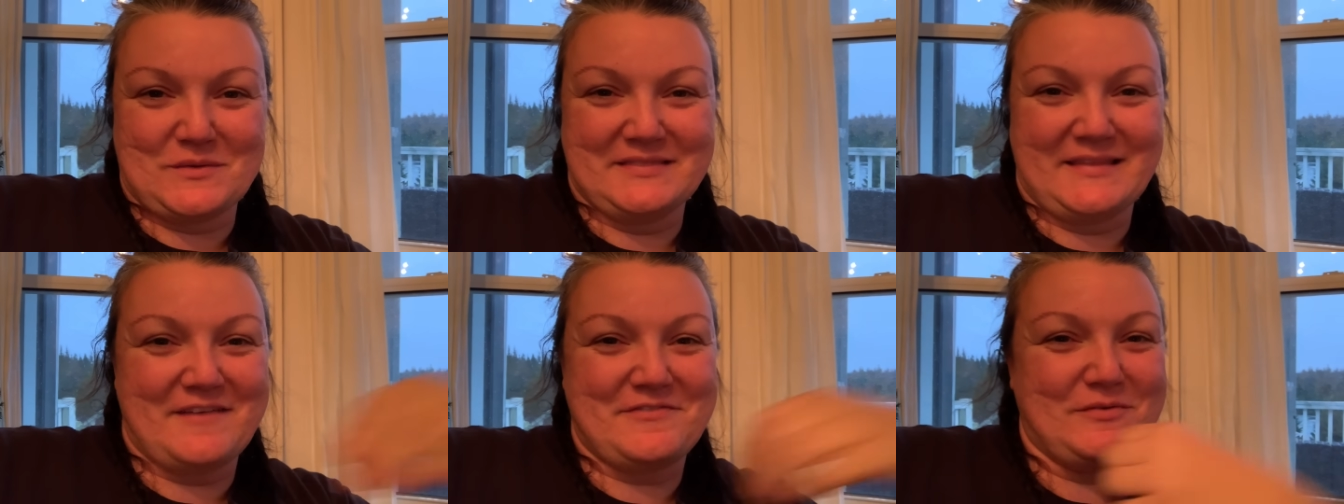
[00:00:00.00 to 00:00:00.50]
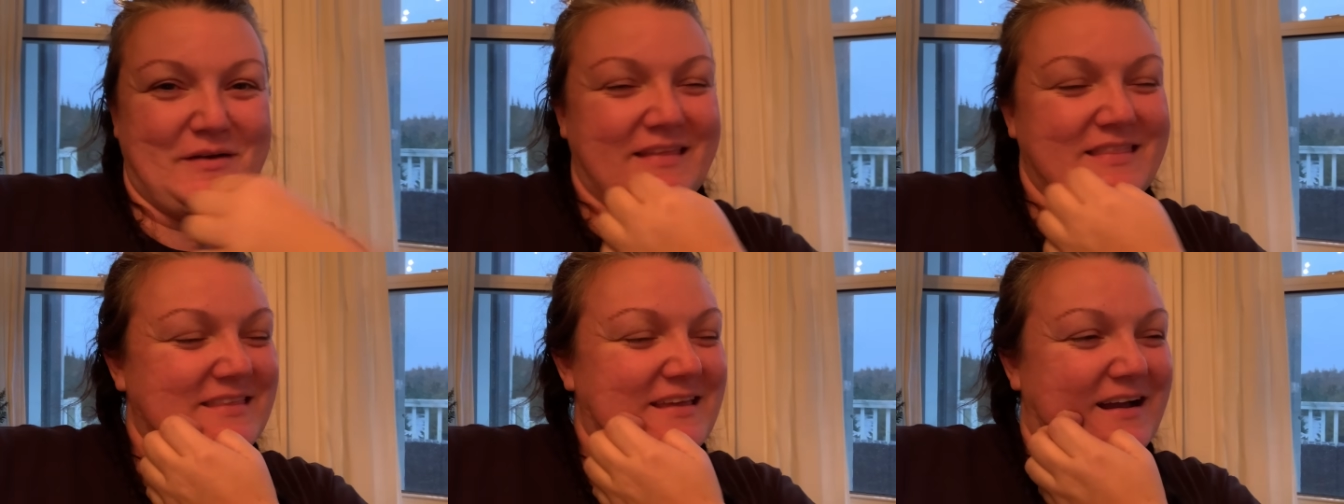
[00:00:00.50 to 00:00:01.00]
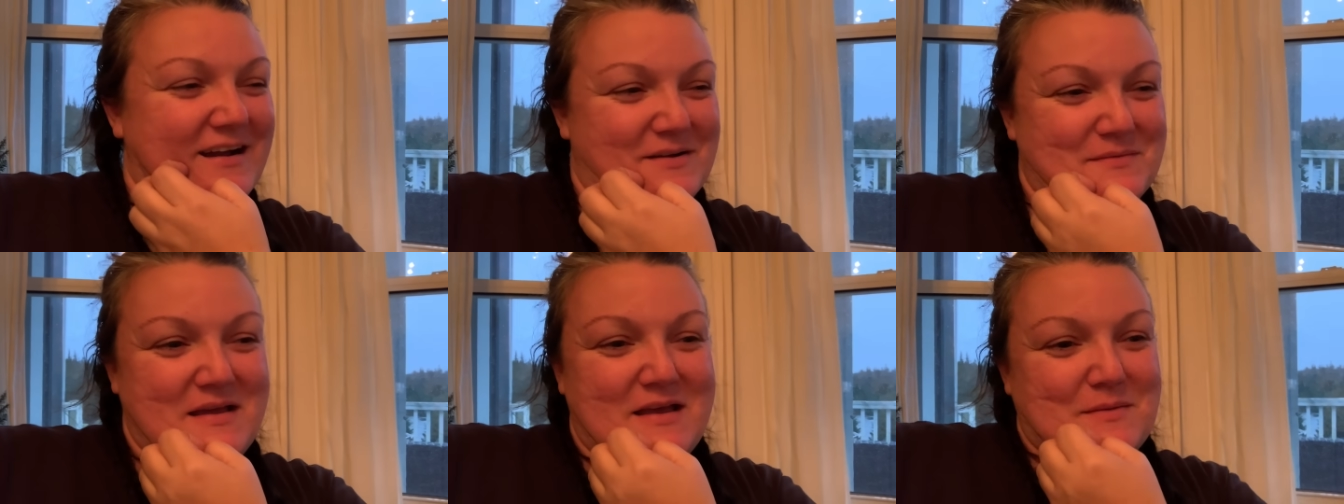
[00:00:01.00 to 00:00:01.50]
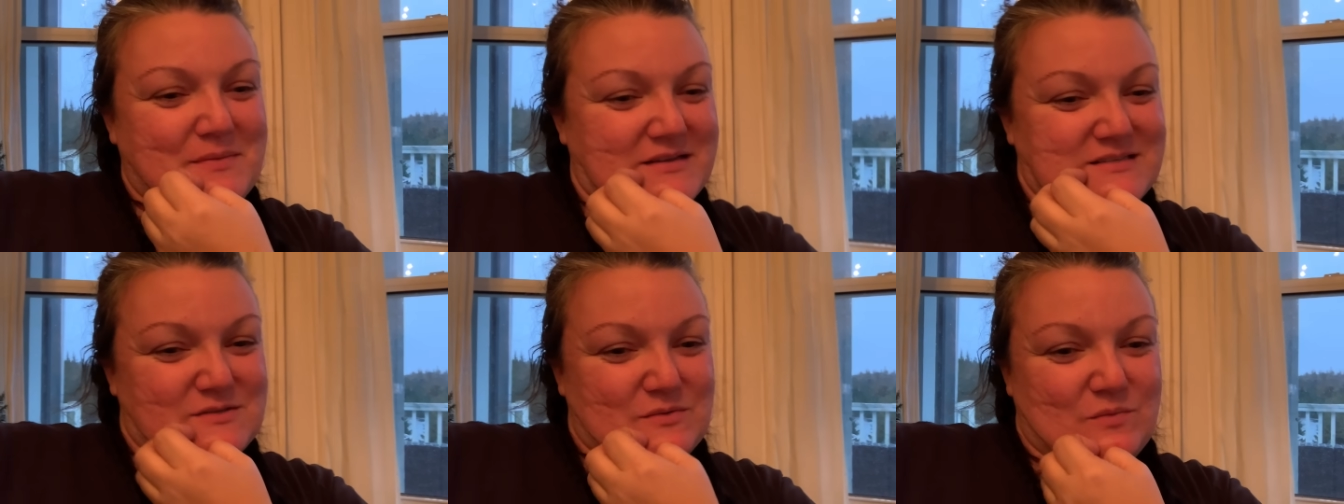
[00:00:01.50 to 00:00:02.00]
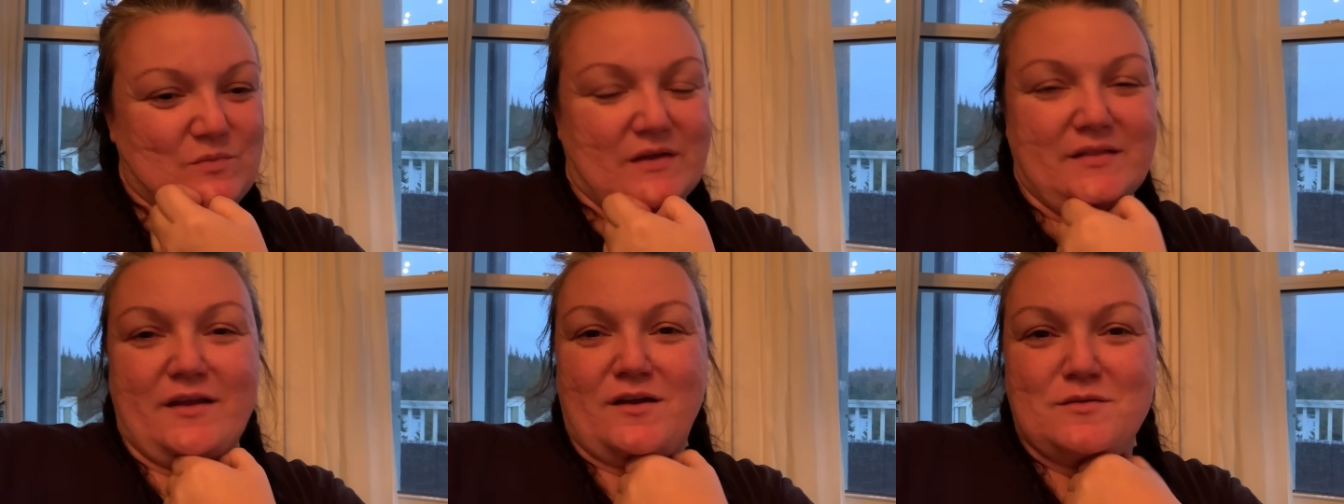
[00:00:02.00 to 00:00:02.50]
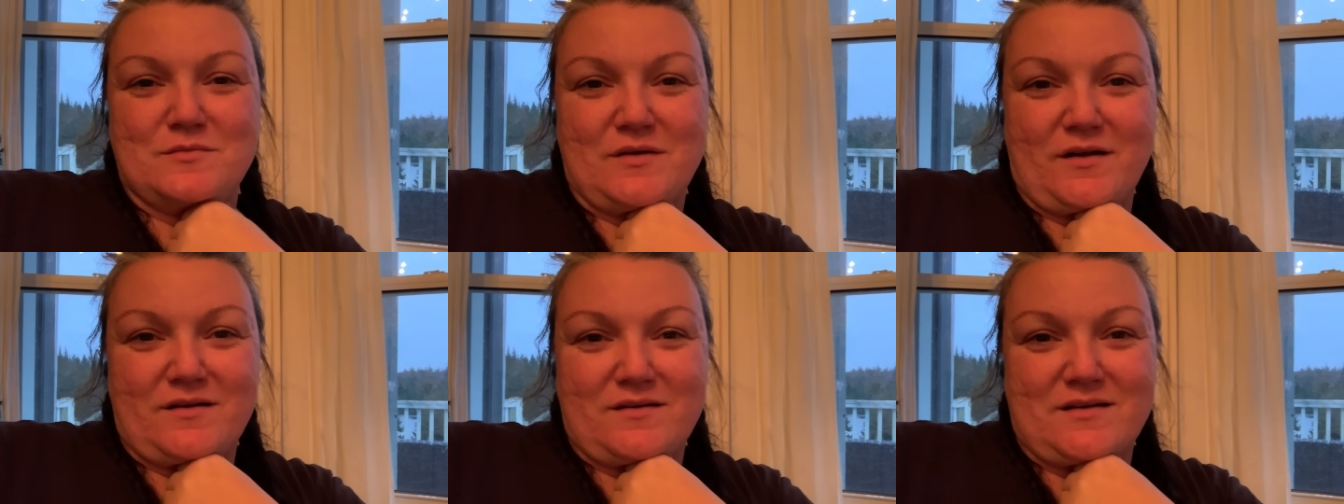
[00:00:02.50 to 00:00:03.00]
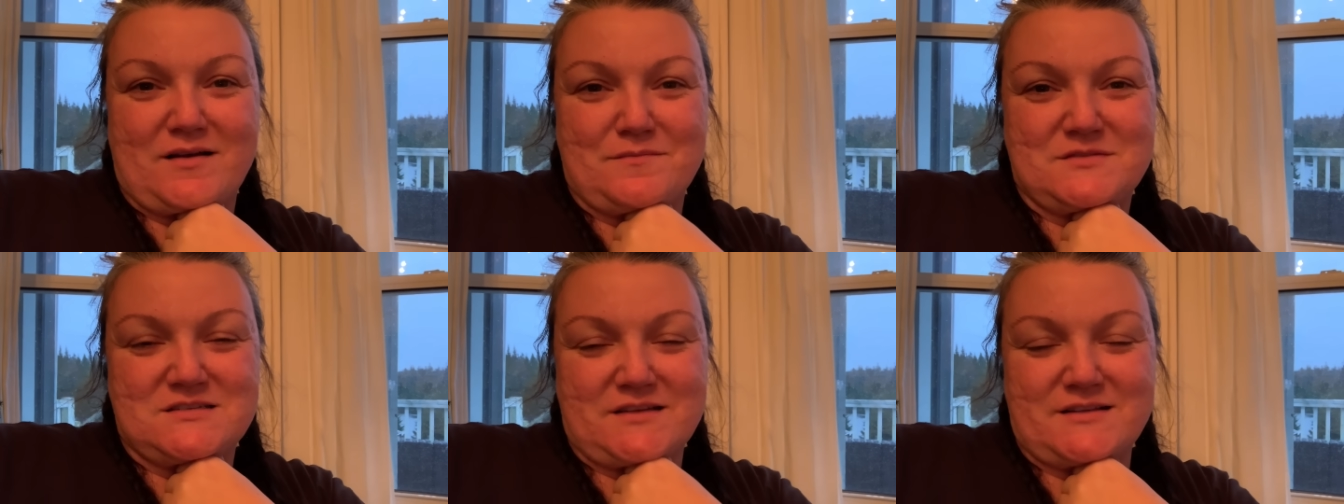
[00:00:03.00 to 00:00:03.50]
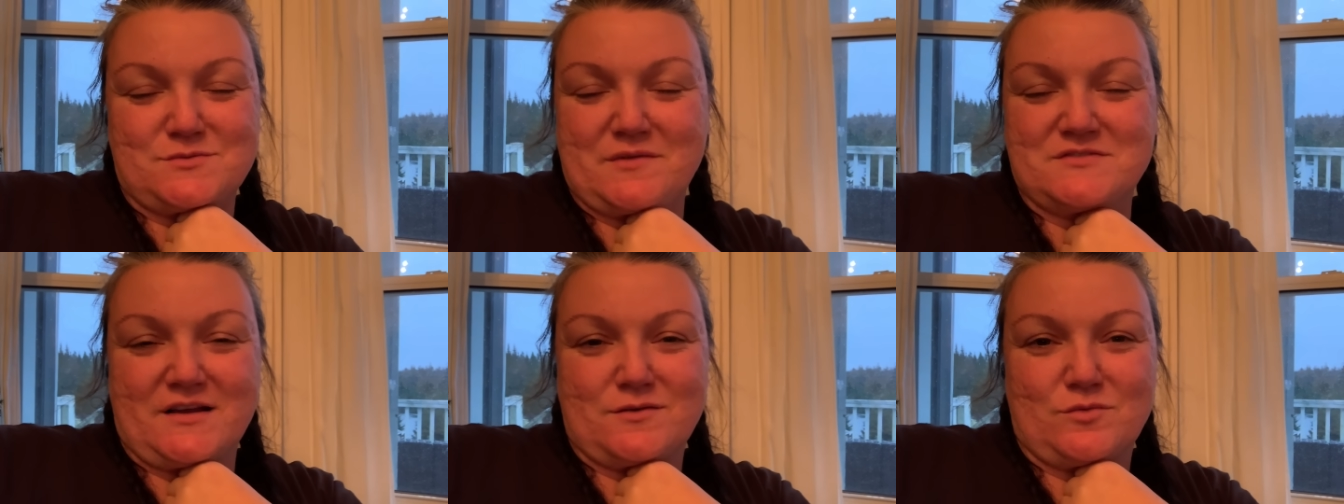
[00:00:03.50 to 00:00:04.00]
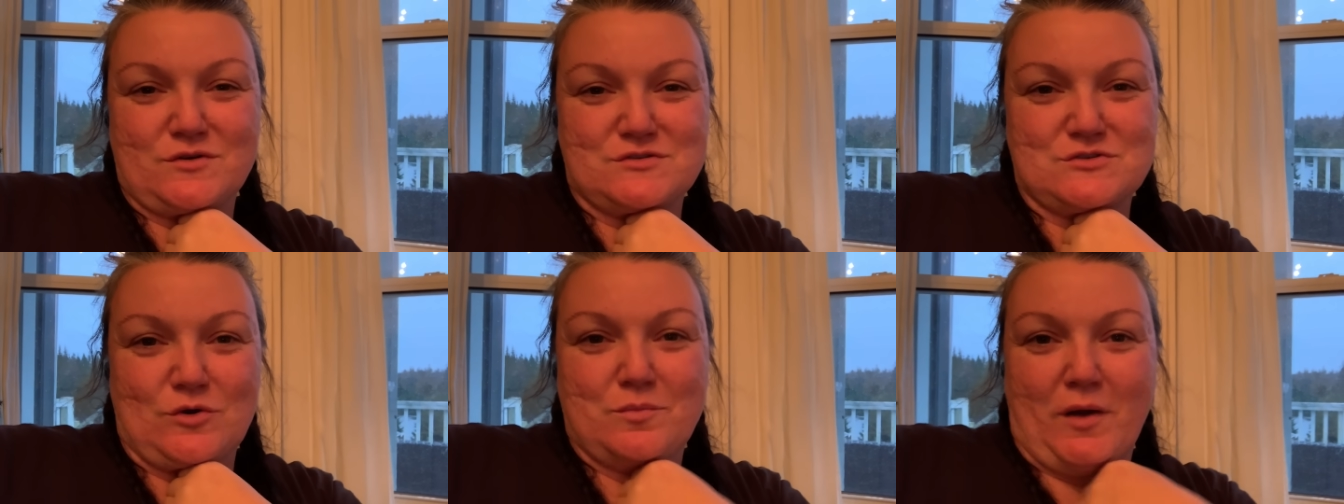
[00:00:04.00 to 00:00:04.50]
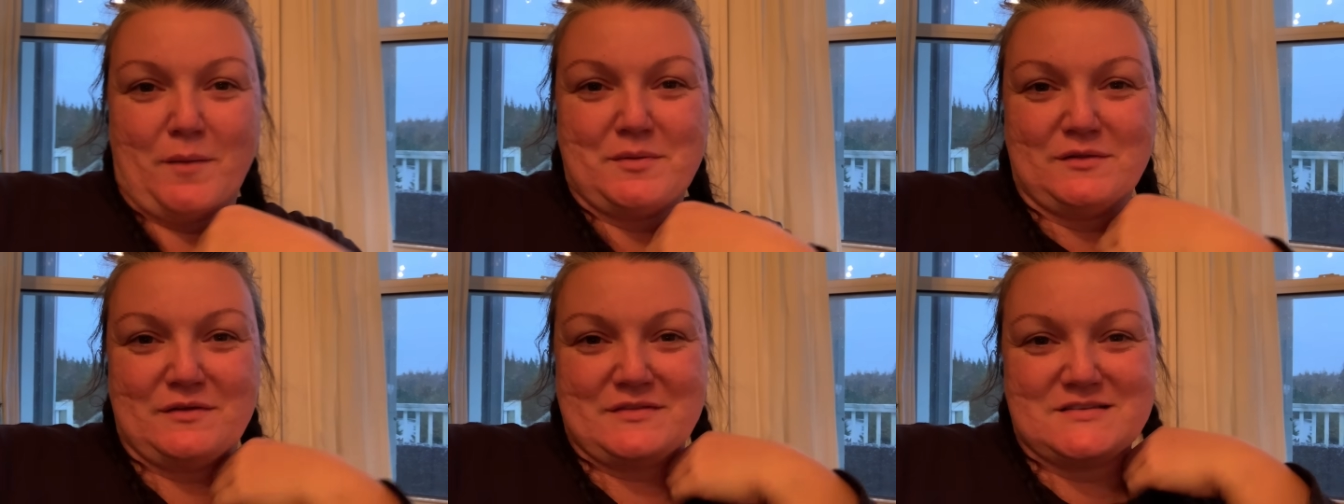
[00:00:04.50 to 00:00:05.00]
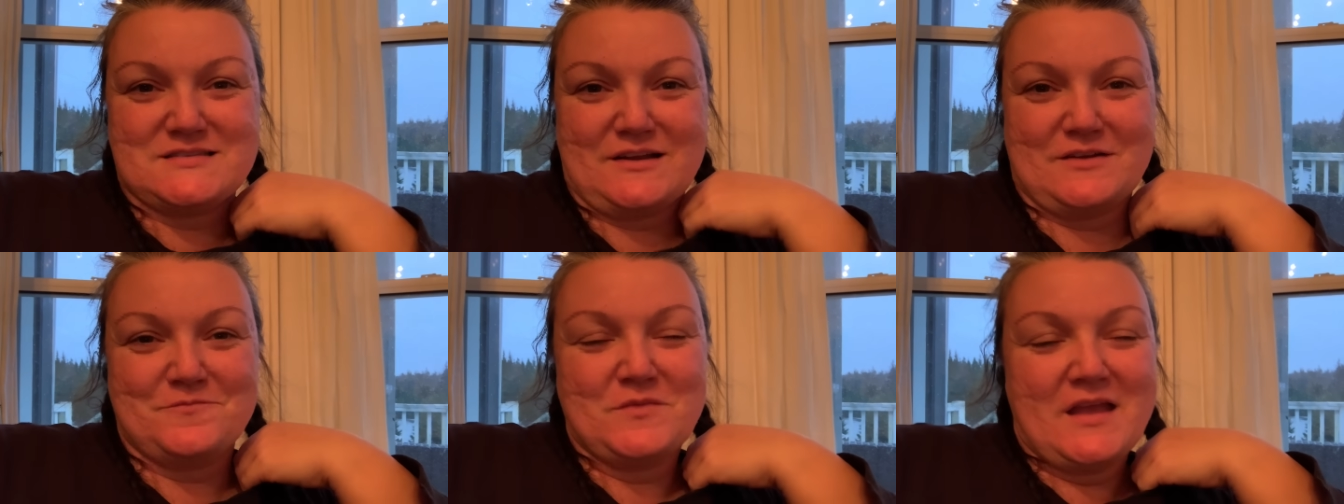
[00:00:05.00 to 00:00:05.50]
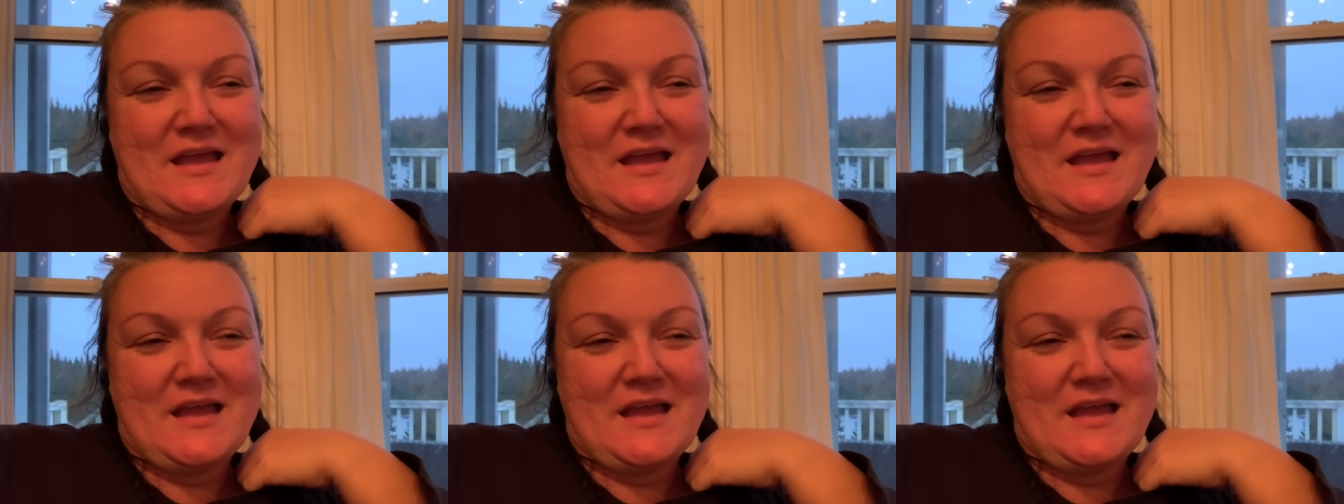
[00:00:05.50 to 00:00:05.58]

left with, um, because really our, our um, designs we've done were so popular this year.